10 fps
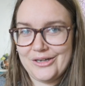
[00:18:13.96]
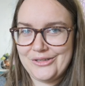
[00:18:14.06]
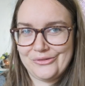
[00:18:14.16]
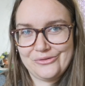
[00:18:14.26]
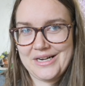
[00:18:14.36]
are
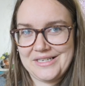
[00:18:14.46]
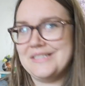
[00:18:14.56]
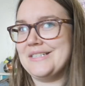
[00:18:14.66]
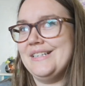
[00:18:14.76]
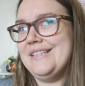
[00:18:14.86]
your
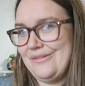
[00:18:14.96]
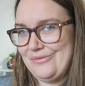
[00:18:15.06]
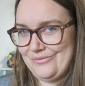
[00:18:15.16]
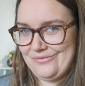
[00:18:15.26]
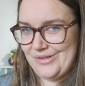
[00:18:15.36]
friend
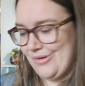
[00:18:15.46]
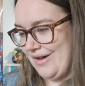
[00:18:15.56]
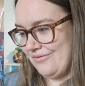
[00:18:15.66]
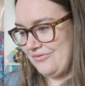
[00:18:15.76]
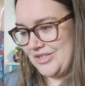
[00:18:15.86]
if you
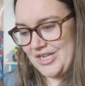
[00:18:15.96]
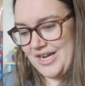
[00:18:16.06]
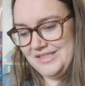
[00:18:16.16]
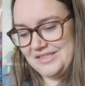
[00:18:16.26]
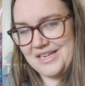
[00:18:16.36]
have a
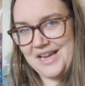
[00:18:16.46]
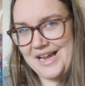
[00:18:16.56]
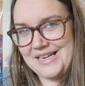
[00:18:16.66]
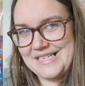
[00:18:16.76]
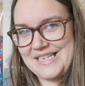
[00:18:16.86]
chest,
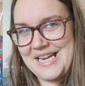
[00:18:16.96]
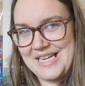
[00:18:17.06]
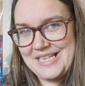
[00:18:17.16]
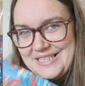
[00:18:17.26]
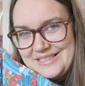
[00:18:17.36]
and
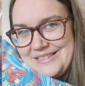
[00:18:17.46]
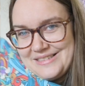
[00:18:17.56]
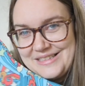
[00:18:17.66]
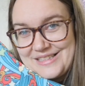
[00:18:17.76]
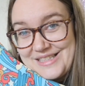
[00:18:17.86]

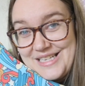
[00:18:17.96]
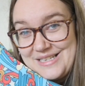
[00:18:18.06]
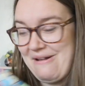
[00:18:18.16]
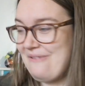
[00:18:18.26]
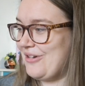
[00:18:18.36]

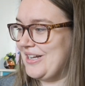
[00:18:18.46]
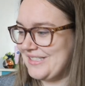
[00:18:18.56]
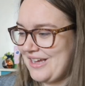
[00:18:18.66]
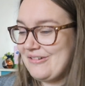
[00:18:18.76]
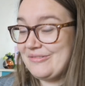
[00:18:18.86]
these are my
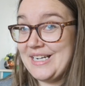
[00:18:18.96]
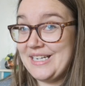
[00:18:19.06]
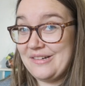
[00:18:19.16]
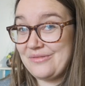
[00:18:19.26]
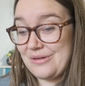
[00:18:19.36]
friends. I
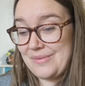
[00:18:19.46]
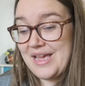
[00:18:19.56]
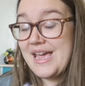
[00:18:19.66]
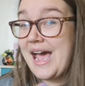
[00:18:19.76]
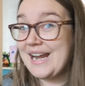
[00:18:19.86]
really love them,
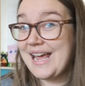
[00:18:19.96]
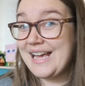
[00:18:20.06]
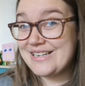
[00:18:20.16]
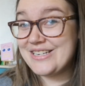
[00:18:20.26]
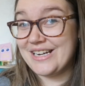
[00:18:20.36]
and
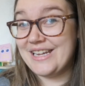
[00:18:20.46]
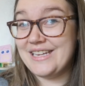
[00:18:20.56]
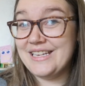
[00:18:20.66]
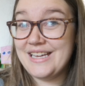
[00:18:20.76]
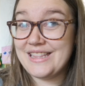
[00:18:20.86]

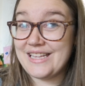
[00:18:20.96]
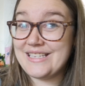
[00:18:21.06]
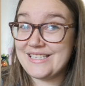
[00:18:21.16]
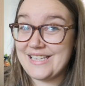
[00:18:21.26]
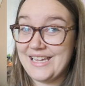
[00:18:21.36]
actually they
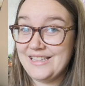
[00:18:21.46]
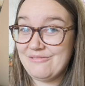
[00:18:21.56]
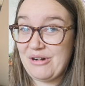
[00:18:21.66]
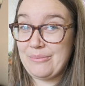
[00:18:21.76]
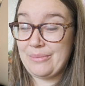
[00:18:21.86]
sit in
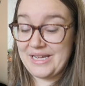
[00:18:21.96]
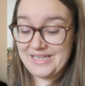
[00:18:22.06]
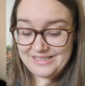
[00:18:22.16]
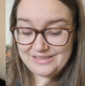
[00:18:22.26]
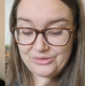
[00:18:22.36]
the right
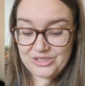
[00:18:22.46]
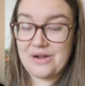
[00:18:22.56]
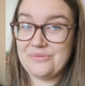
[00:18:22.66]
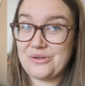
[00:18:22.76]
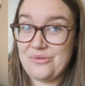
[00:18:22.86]
place, which
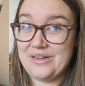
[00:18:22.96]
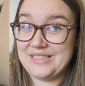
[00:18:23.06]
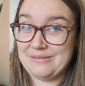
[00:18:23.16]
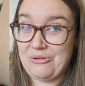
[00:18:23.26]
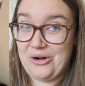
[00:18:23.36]
I was
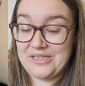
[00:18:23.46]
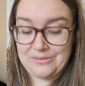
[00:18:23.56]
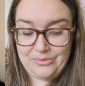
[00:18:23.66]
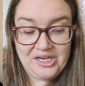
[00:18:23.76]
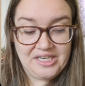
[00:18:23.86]
quite
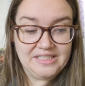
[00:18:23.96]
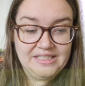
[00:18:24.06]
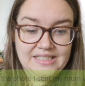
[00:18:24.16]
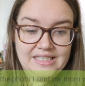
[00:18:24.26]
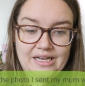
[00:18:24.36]
surprised by.
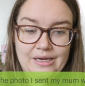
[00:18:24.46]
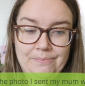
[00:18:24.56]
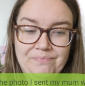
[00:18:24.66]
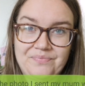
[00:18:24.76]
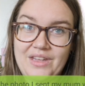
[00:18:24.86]

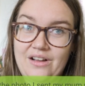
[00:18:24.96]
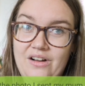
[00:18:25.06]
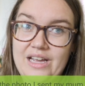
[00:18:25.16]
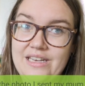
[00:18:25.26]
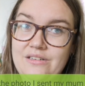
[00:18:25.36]
Um,
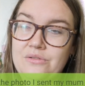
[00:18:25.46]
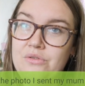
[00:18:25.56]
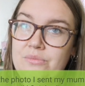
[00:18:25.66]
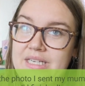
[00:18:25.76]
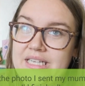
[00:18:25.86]
I
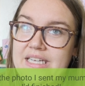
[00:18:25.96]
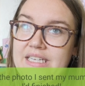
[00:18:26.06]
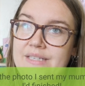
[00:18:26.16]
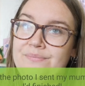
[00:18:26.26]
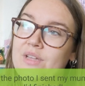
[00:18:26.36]

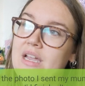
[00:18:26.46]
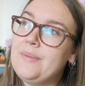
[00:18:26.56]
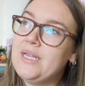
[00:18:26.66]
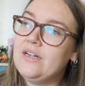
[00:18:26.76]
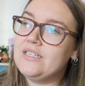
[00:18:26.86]
normally,
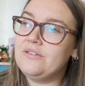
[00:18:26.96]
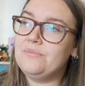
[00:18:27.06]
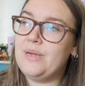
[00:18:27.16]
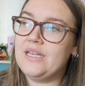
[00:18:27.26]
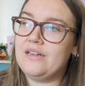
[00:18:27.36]
I mean, I
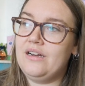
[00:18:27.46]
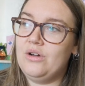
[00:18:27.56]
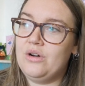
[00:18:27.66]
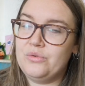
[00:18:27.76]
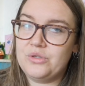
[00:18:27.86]
don't make a
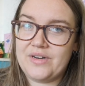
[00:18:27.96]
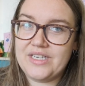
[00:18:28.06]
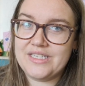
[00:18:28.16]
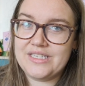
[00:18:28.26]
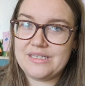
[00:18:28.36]
lot of
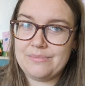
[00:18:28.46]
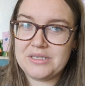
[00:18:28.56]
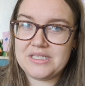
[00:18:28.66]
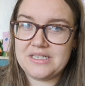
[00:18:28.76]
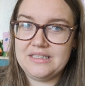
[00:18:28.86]
alterations to
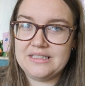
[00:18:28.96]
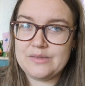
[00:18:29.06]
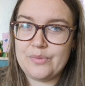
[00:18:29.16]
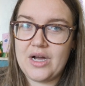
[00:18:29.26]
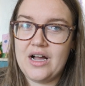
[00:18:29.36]
bust
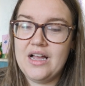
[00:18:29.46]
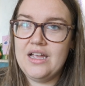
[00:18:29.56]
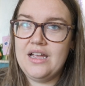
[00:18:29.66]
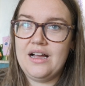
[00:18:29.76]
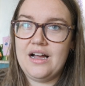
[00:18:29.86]
darts, but
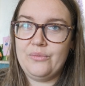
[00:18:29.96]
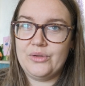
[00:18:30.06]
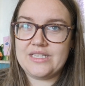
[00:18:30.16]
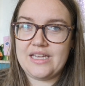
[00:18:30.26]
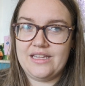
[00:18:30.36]
I
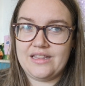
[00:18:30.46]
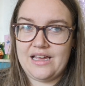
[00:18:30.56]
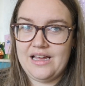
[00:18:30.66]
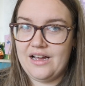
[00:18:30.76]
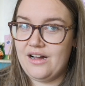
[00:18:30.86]
would say
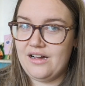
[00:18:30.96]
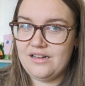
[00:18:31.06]
that